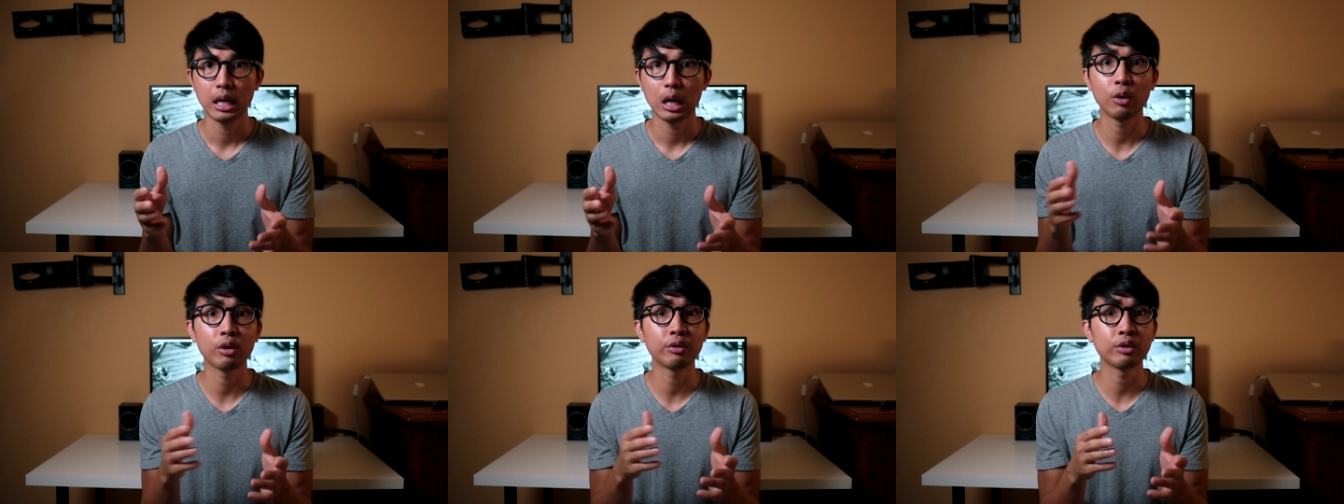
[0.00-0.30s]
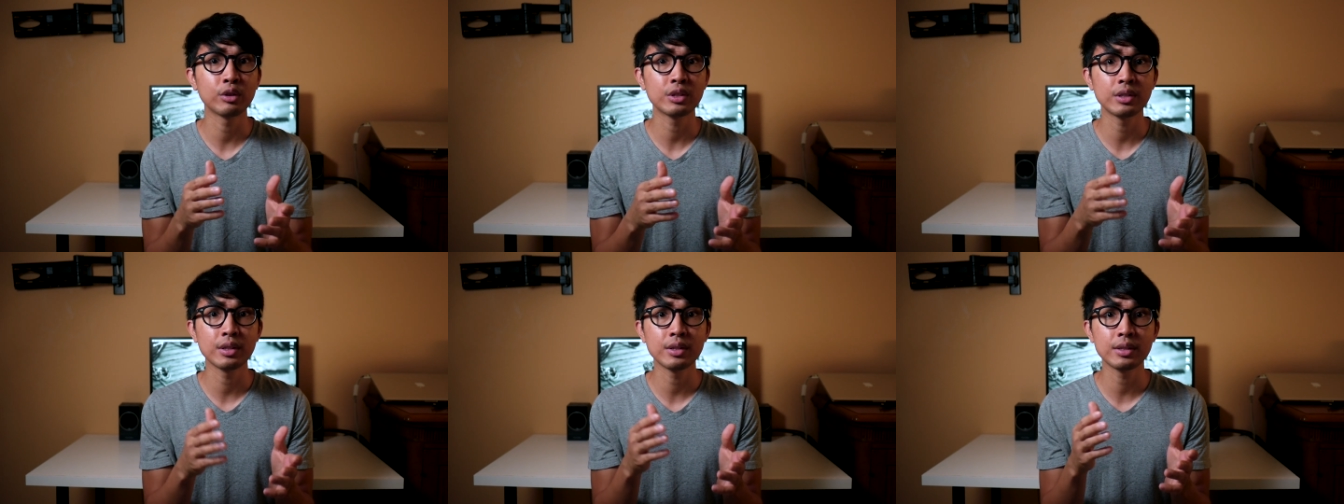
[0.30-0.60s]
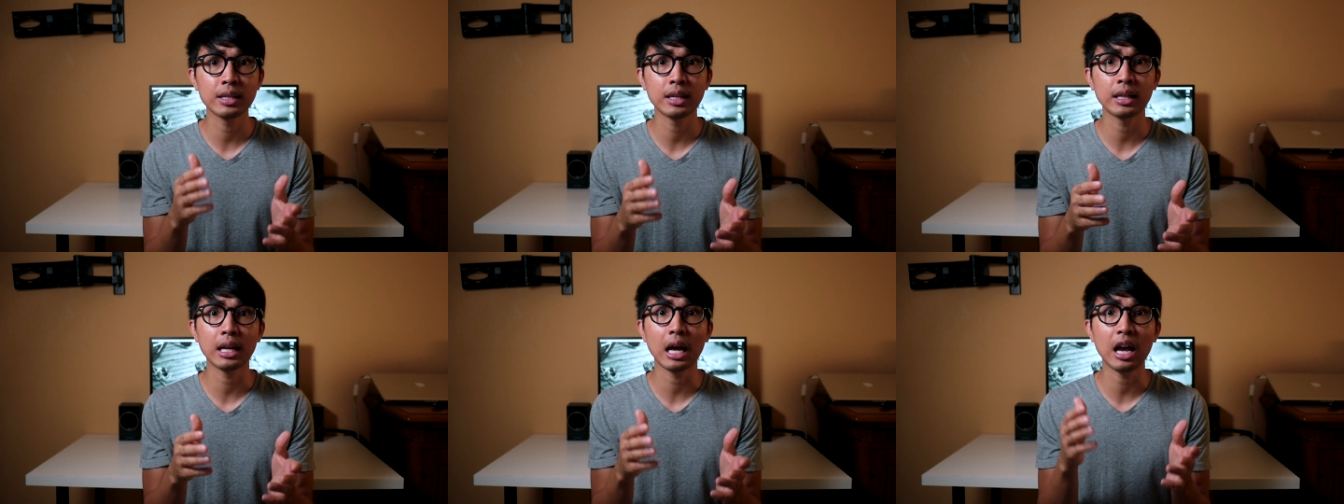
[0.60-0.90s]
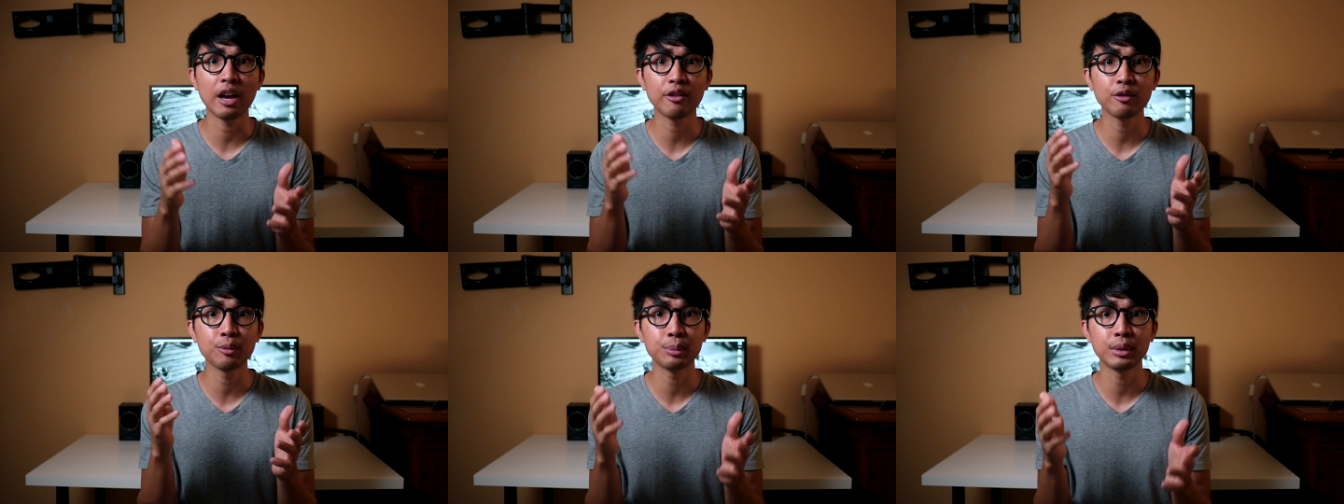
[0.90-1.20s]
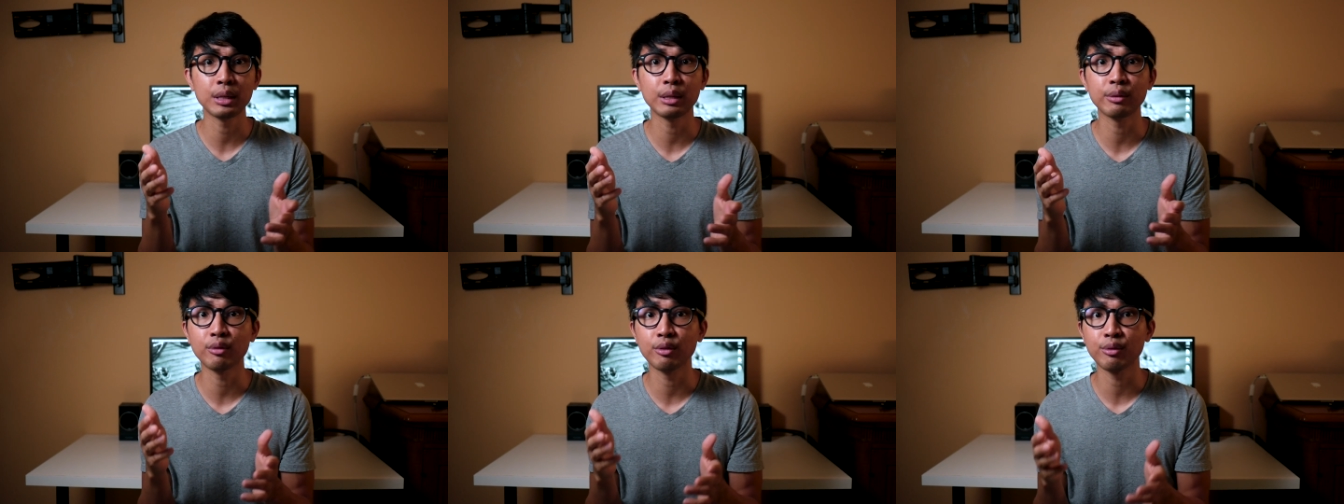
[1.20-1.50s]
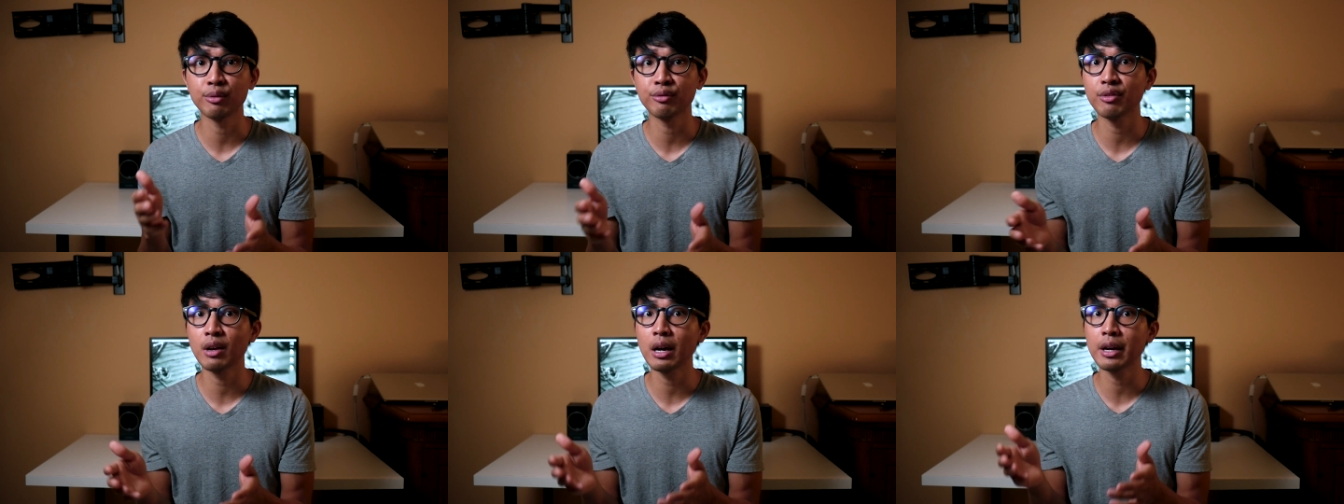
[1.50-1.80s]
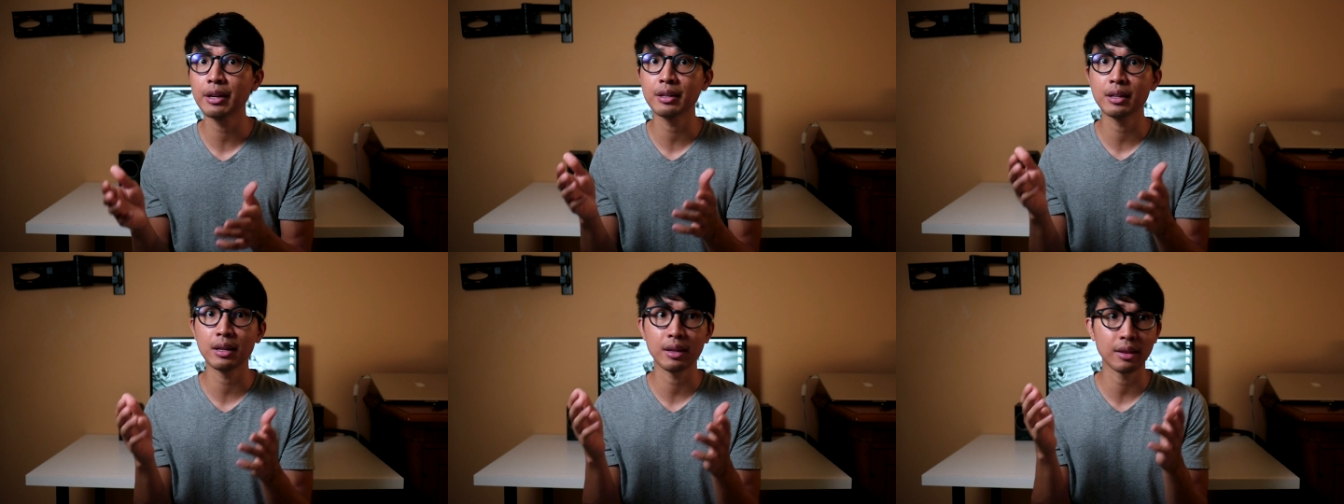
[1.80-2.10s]
However, since then, I haven't been able to
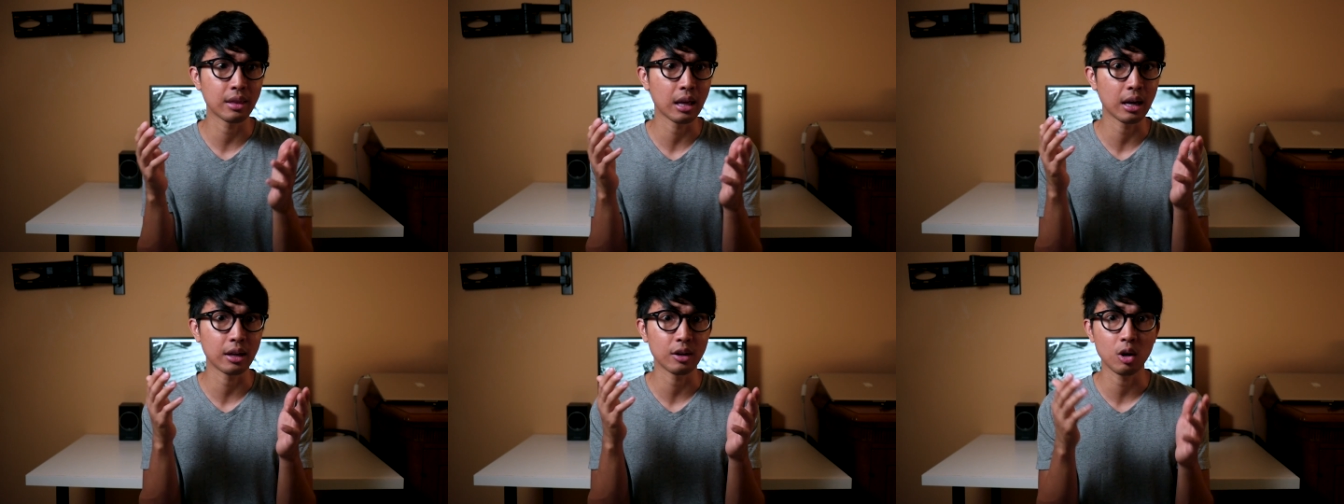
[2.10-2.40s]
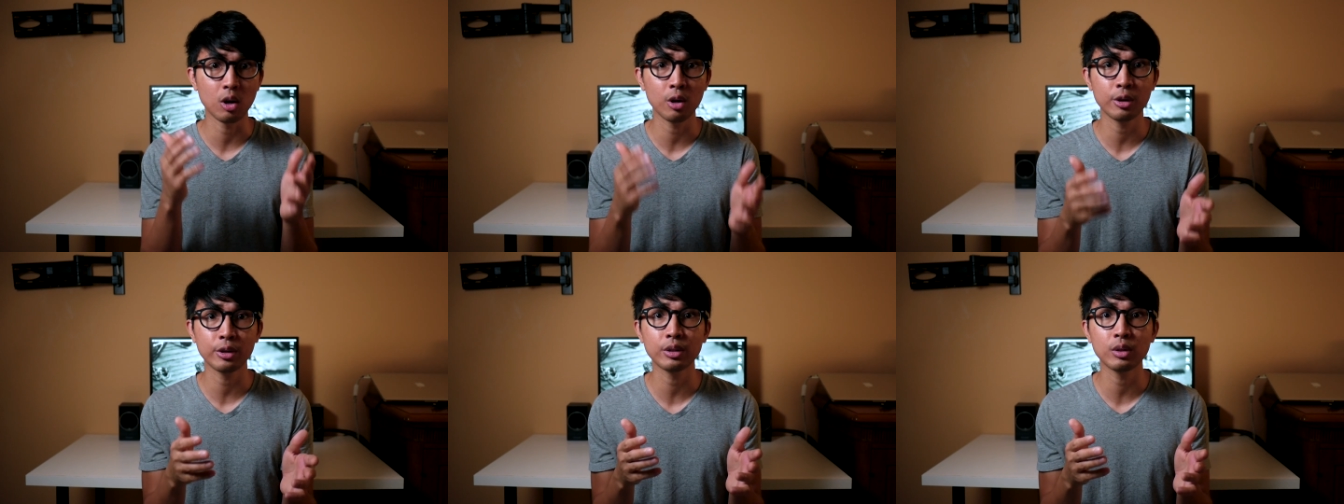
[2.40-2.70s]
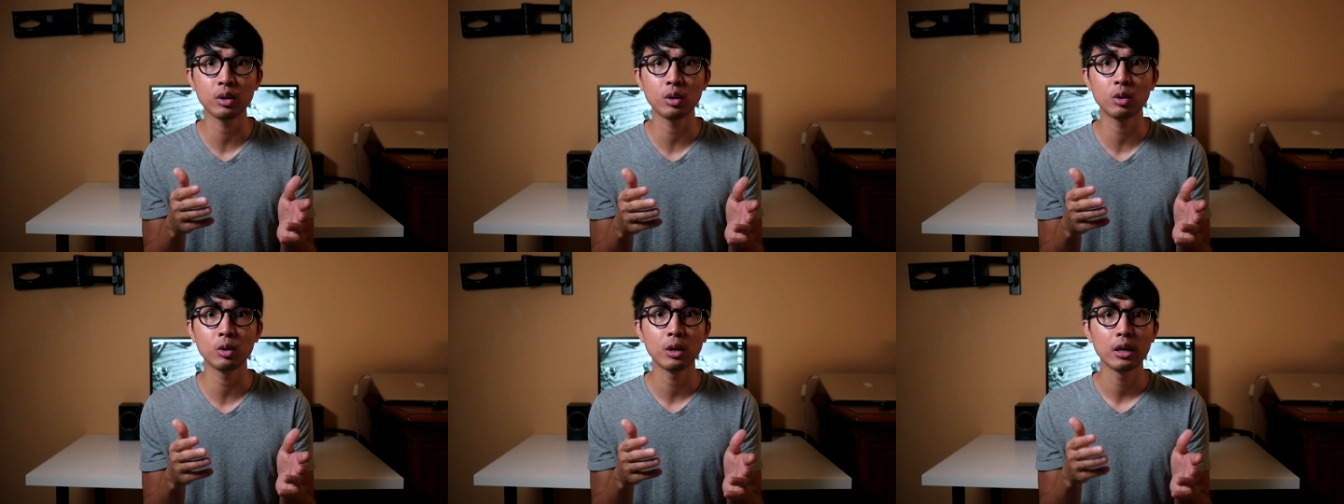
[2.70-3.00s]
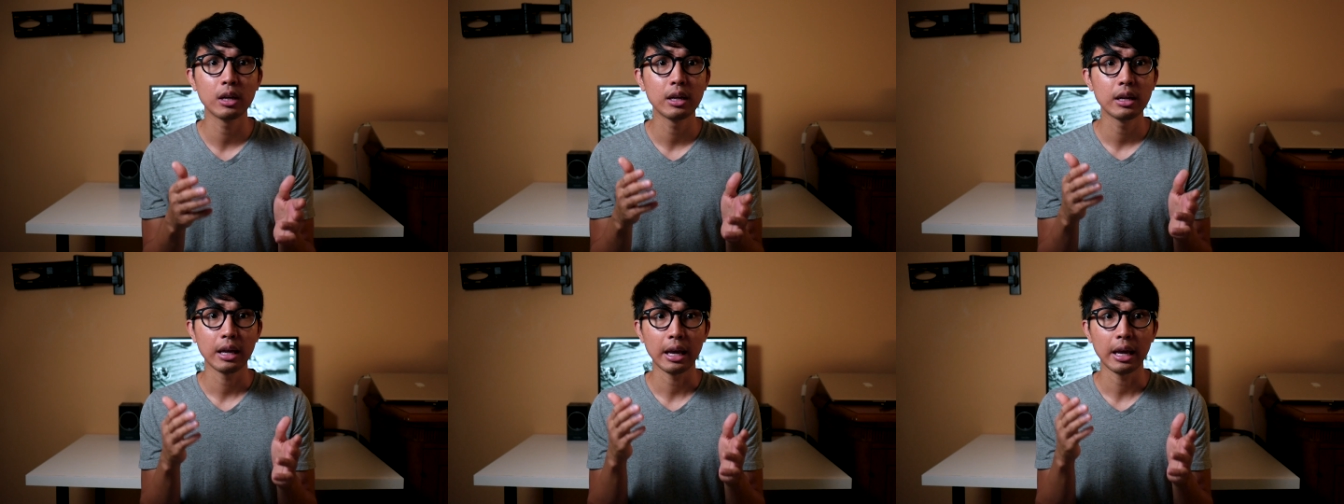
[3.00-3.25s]
find that article,